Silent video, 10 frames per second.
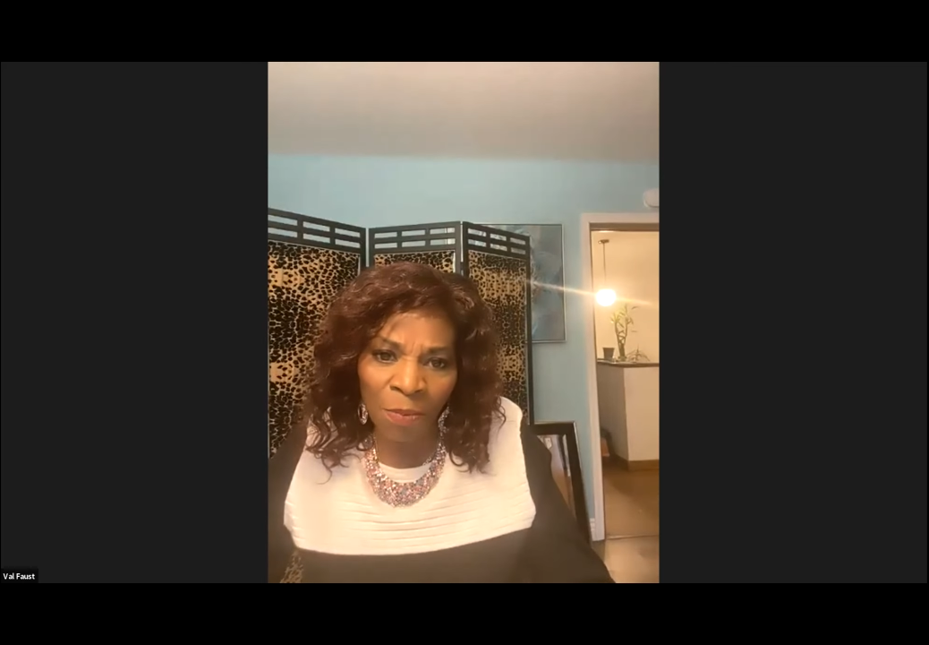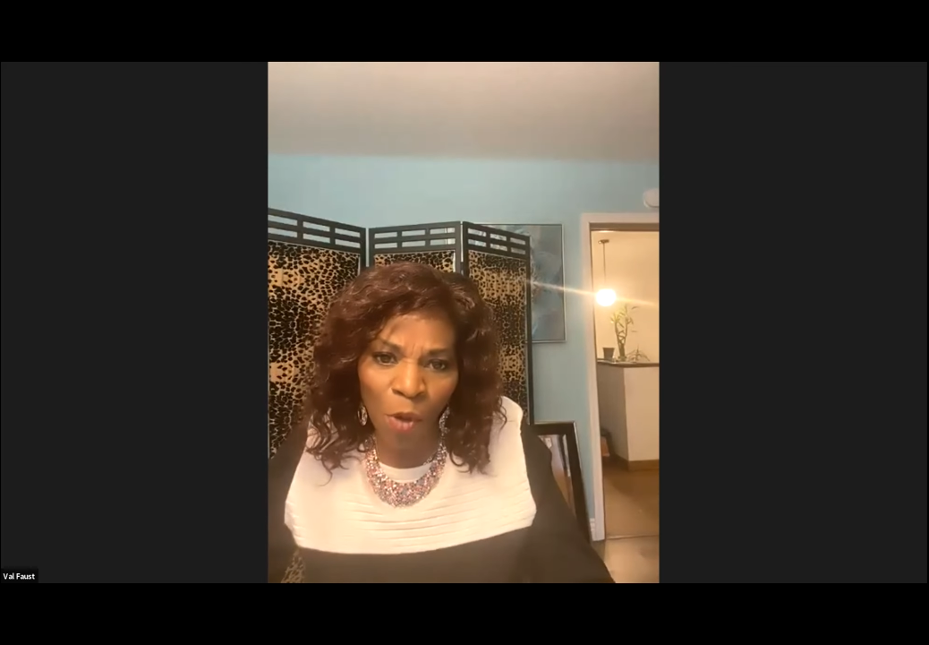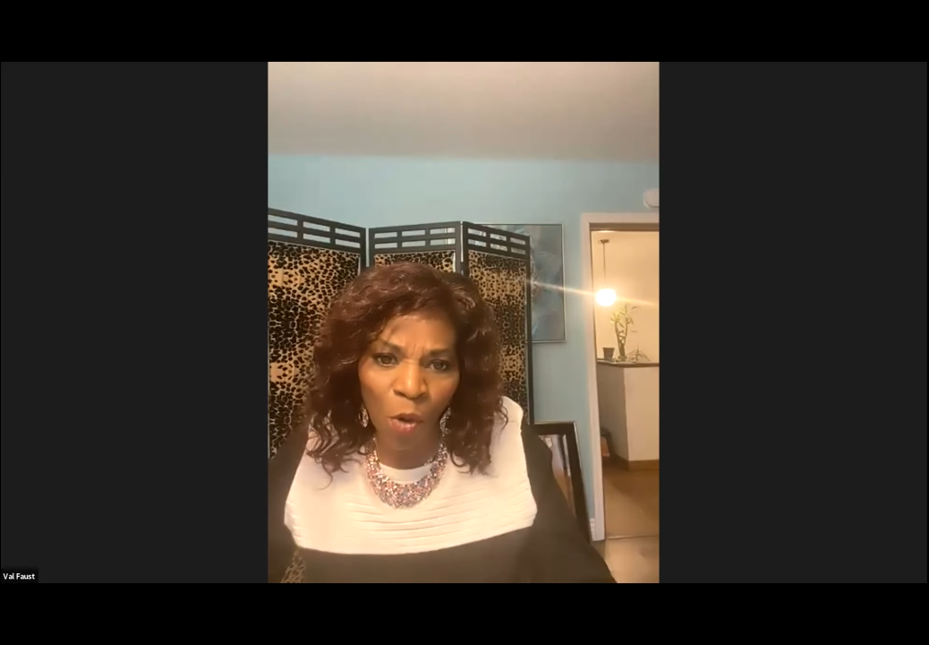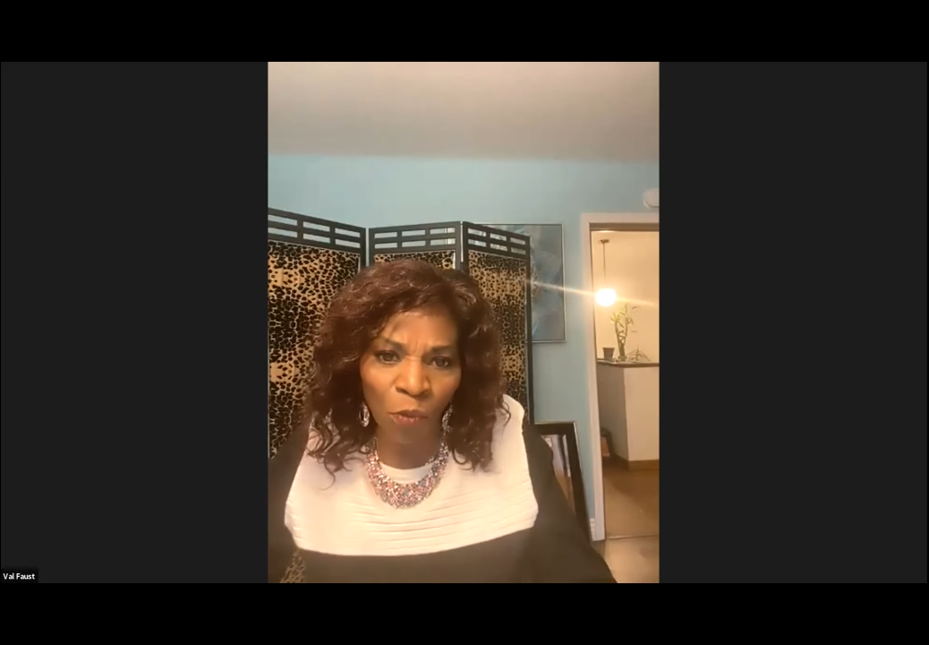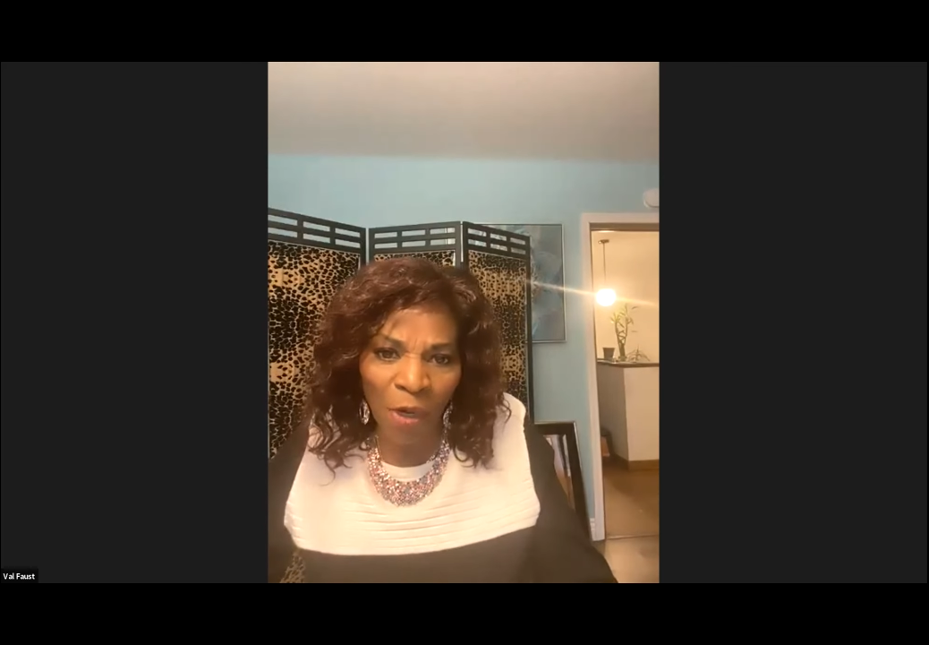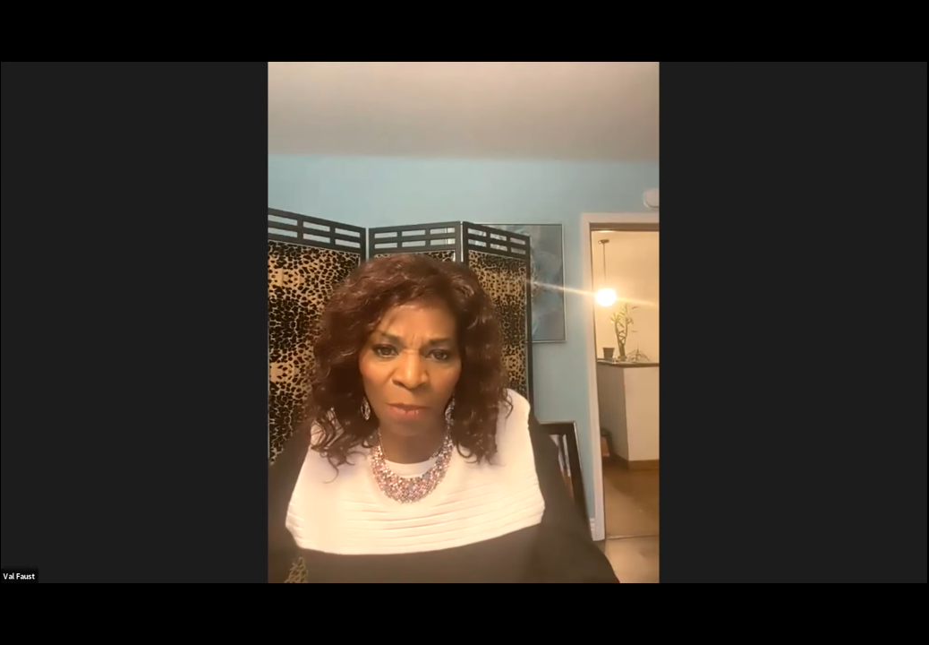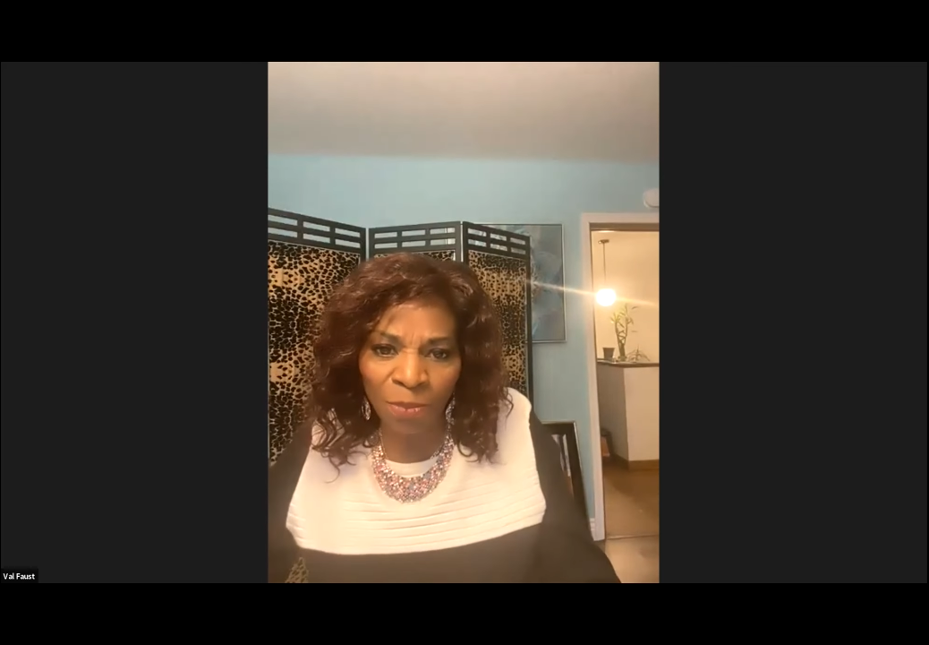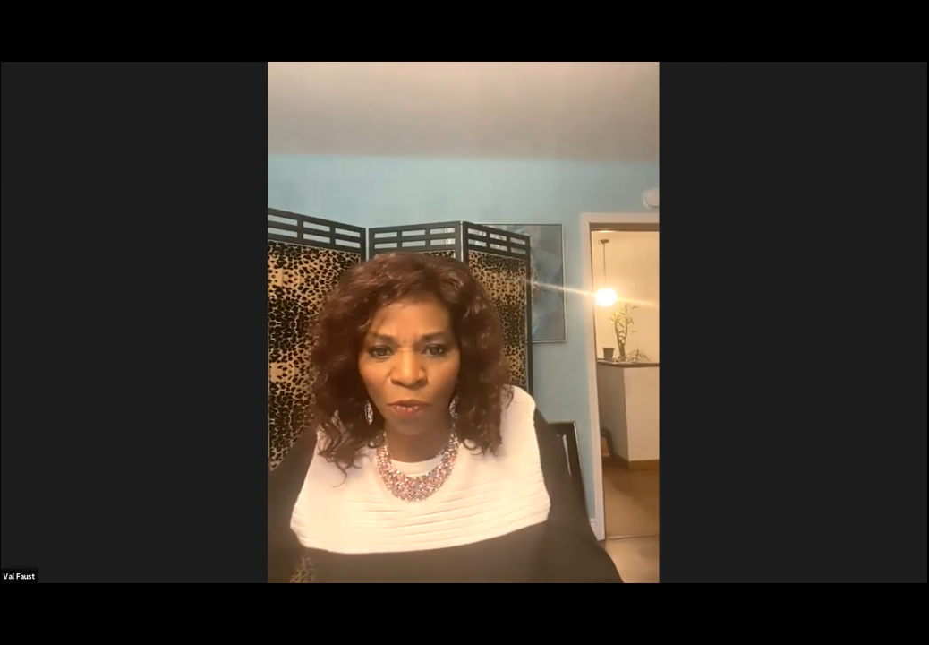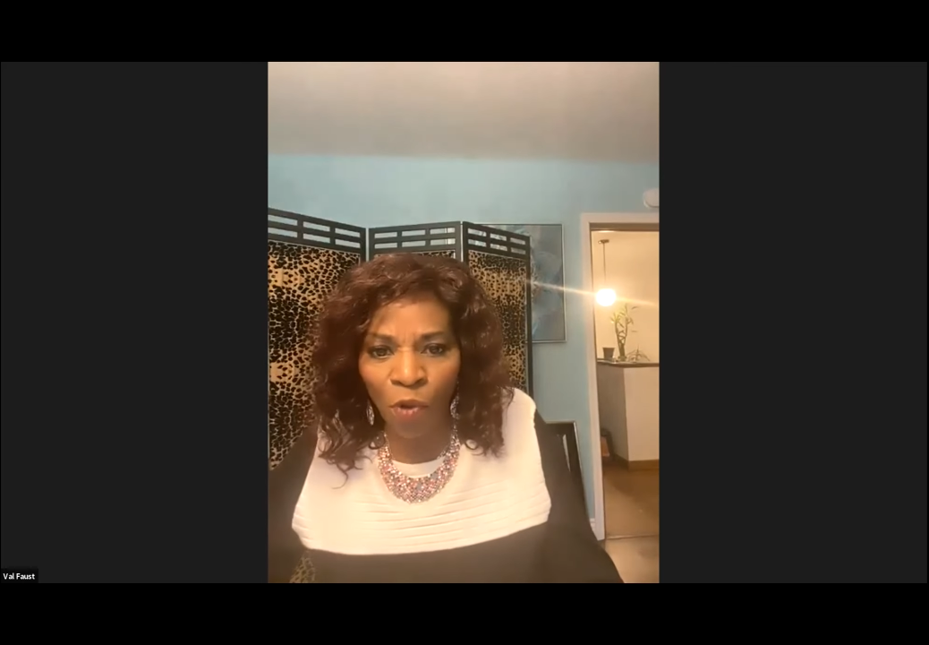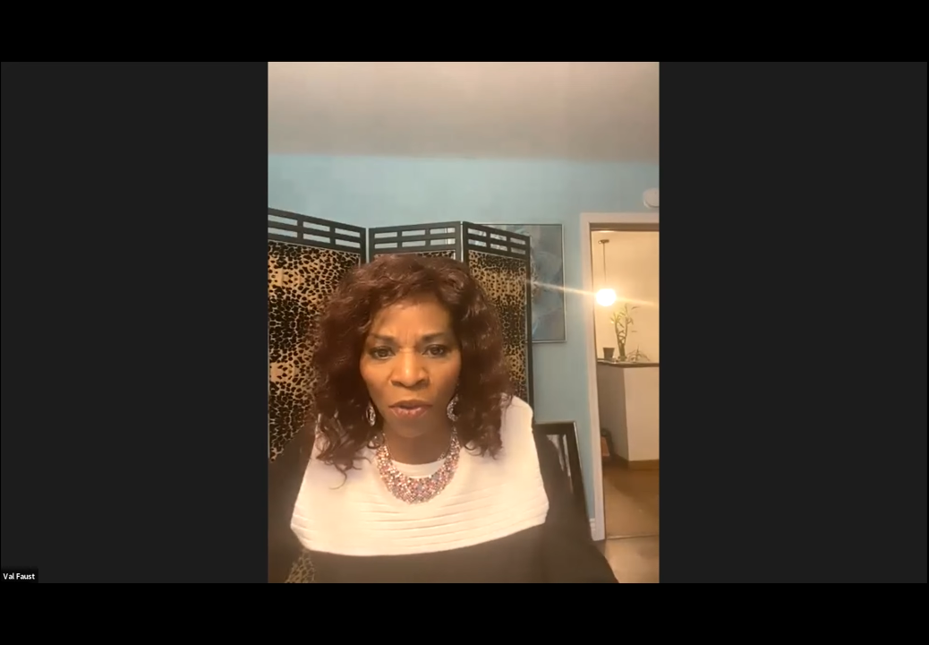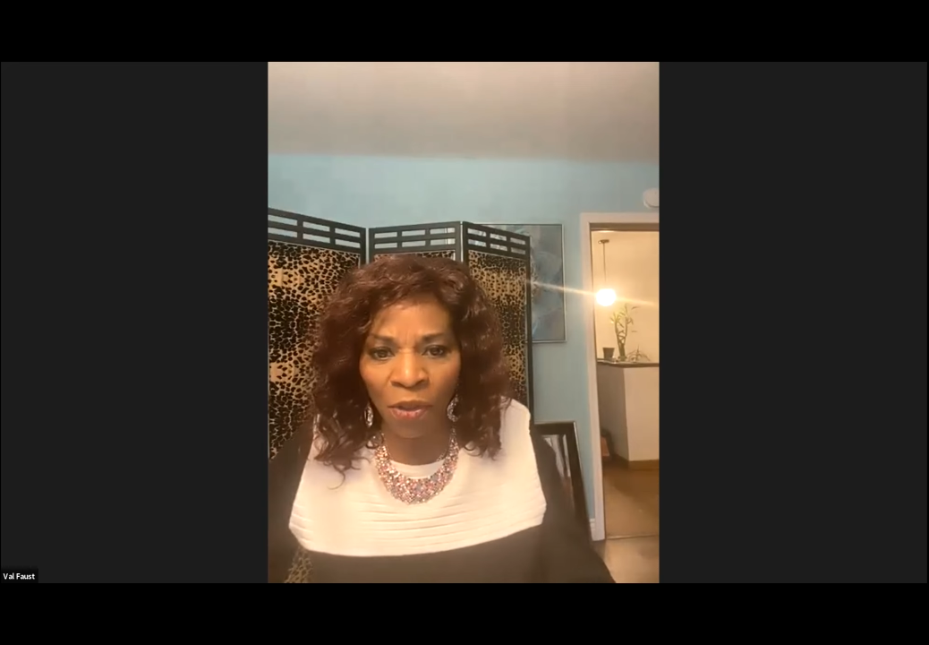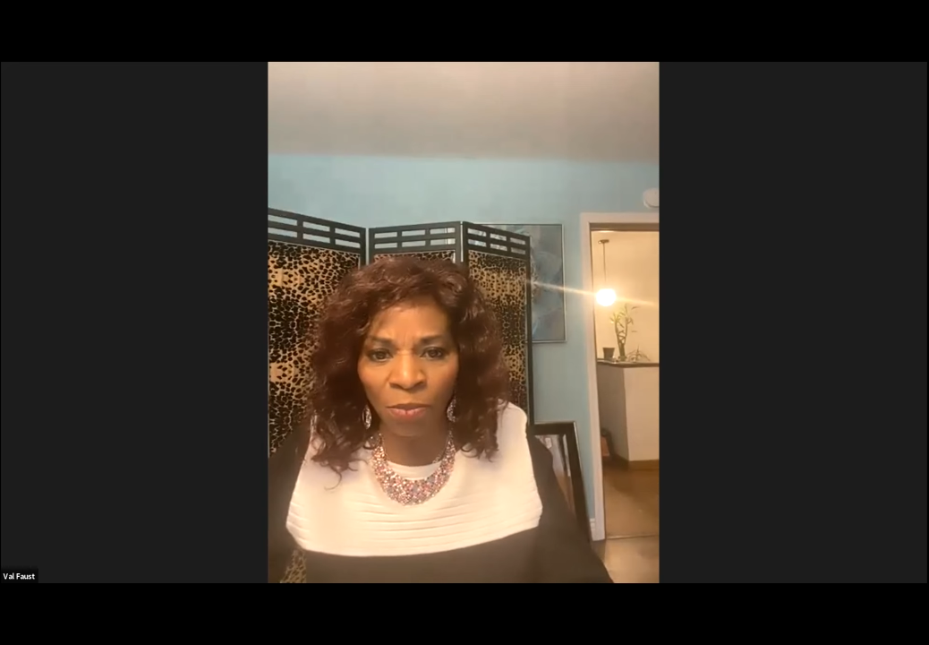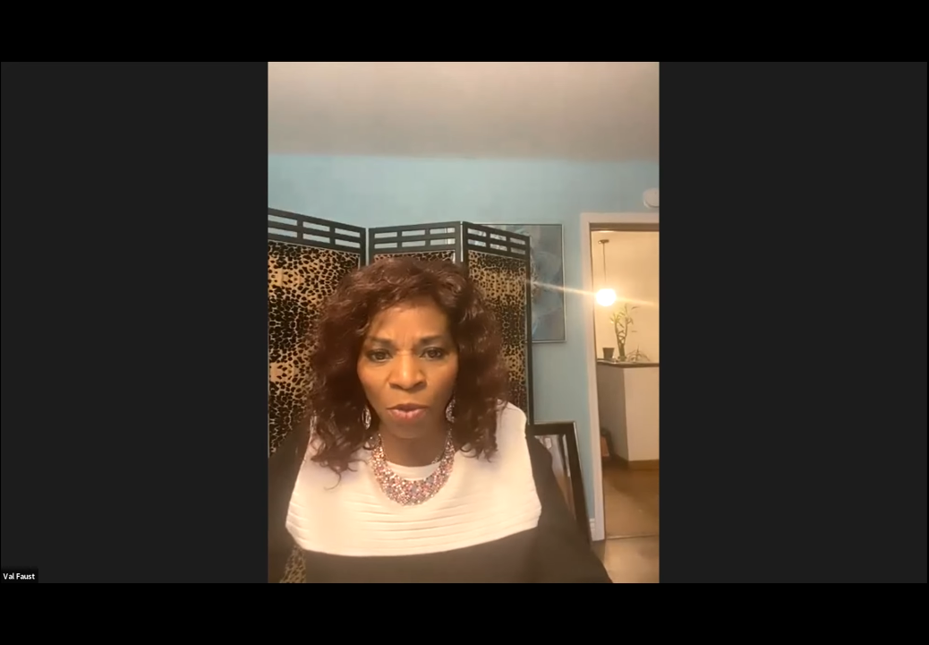programs for them.